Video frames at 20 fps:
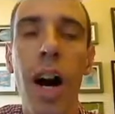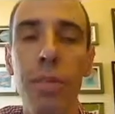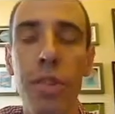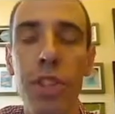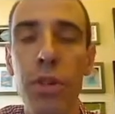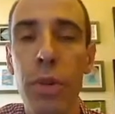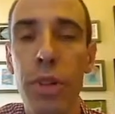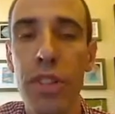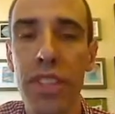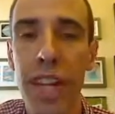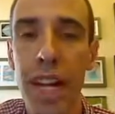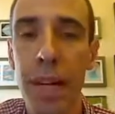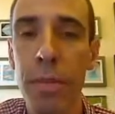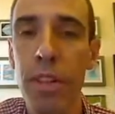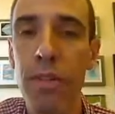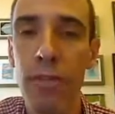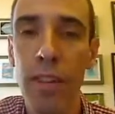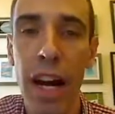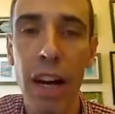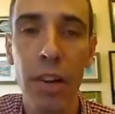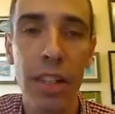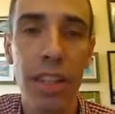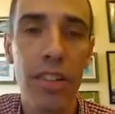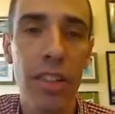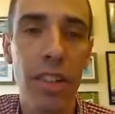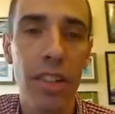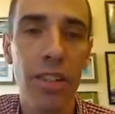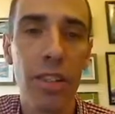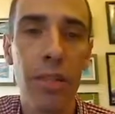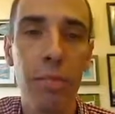to a sediment routing
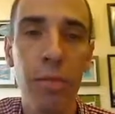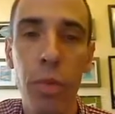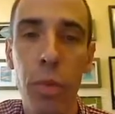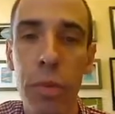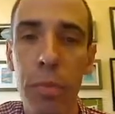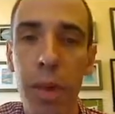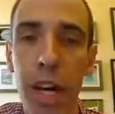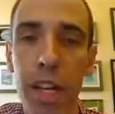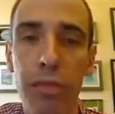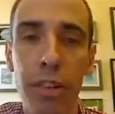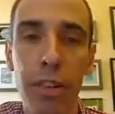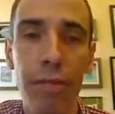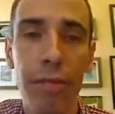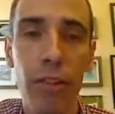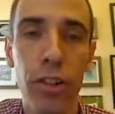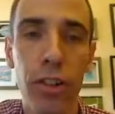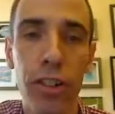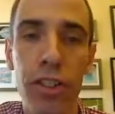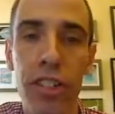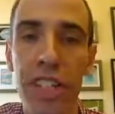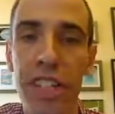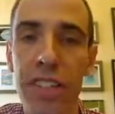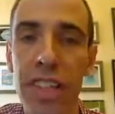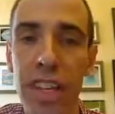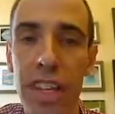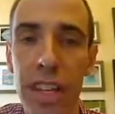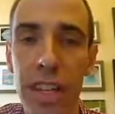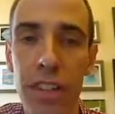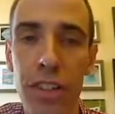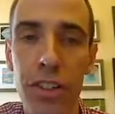system, and we might refer to
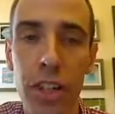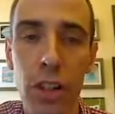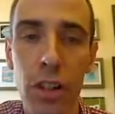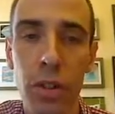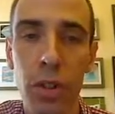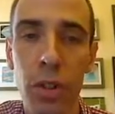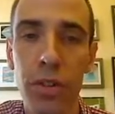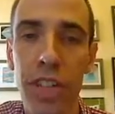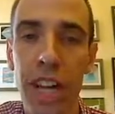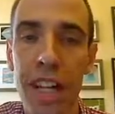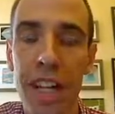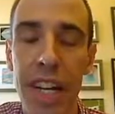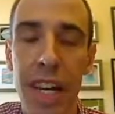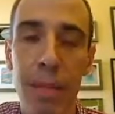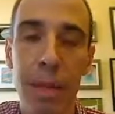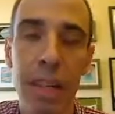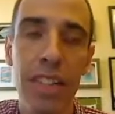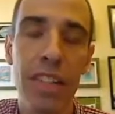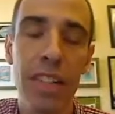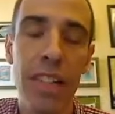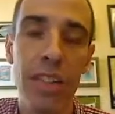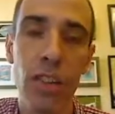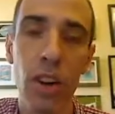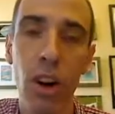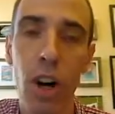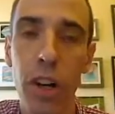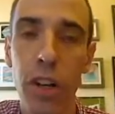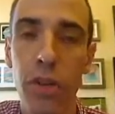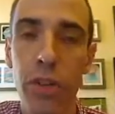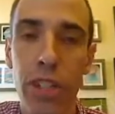these internal dynamics as
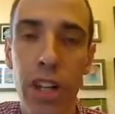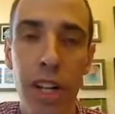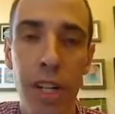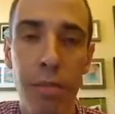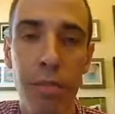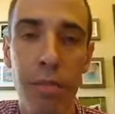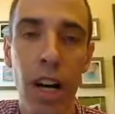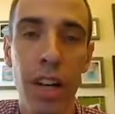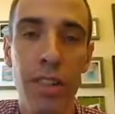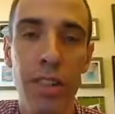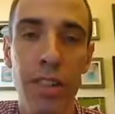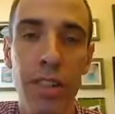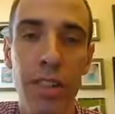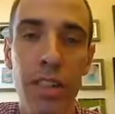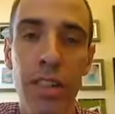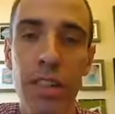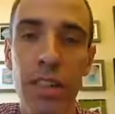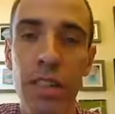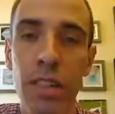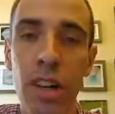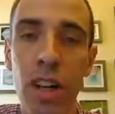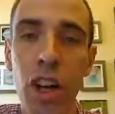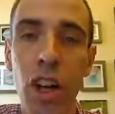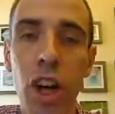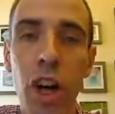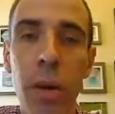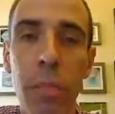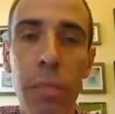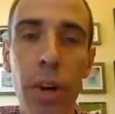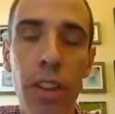autogenic processes.
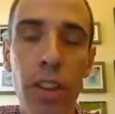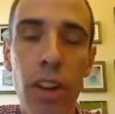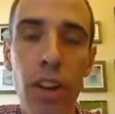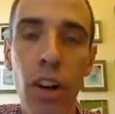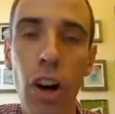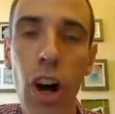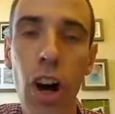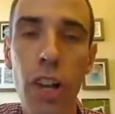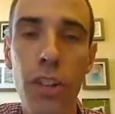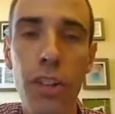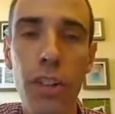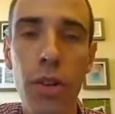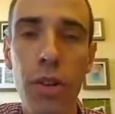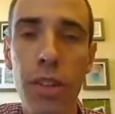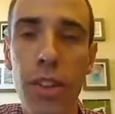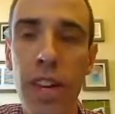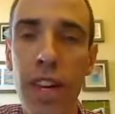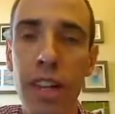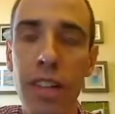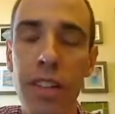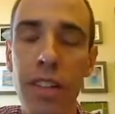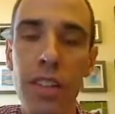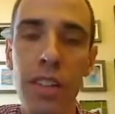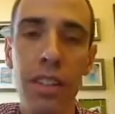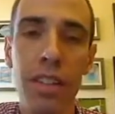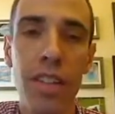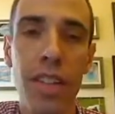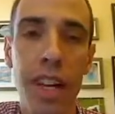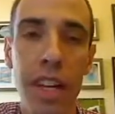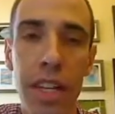But there are also
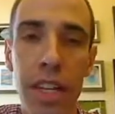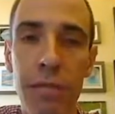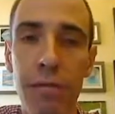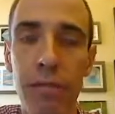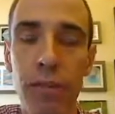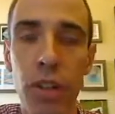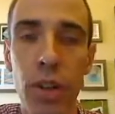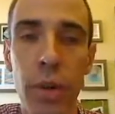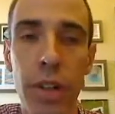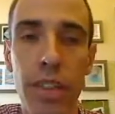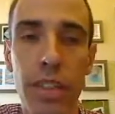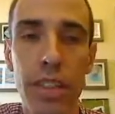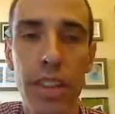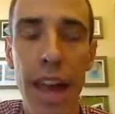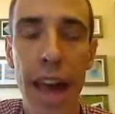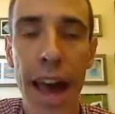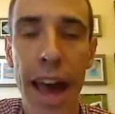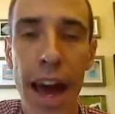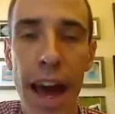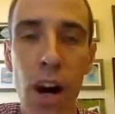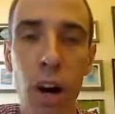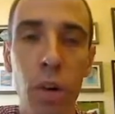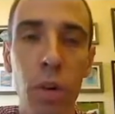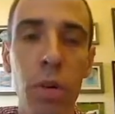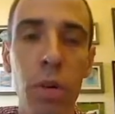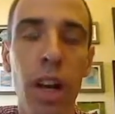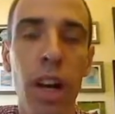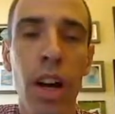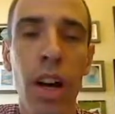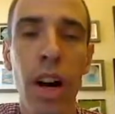things that influence
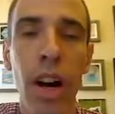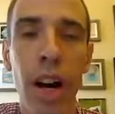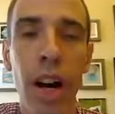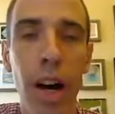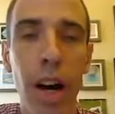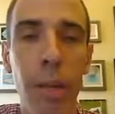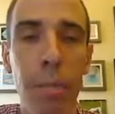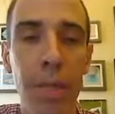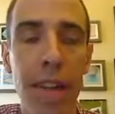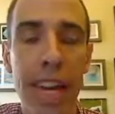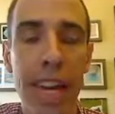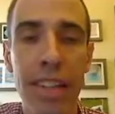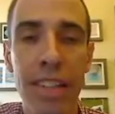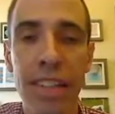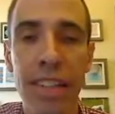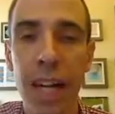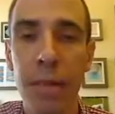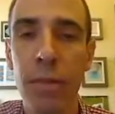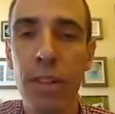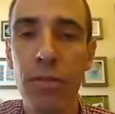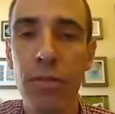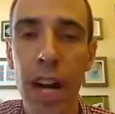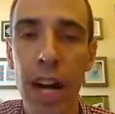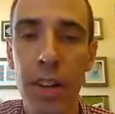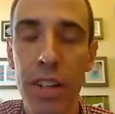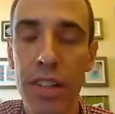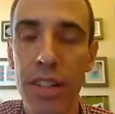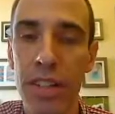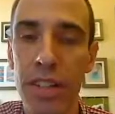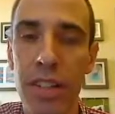how a sediment
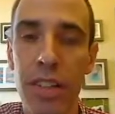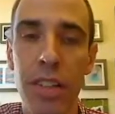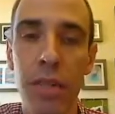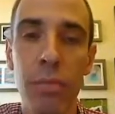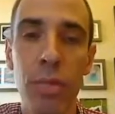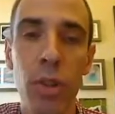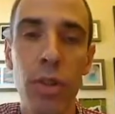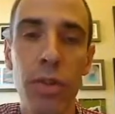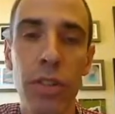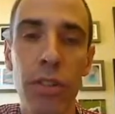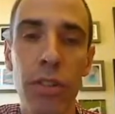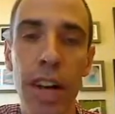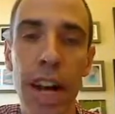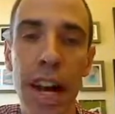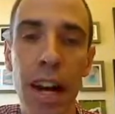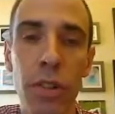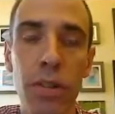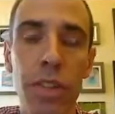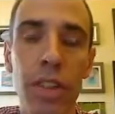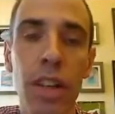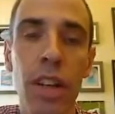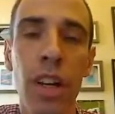routing system moves around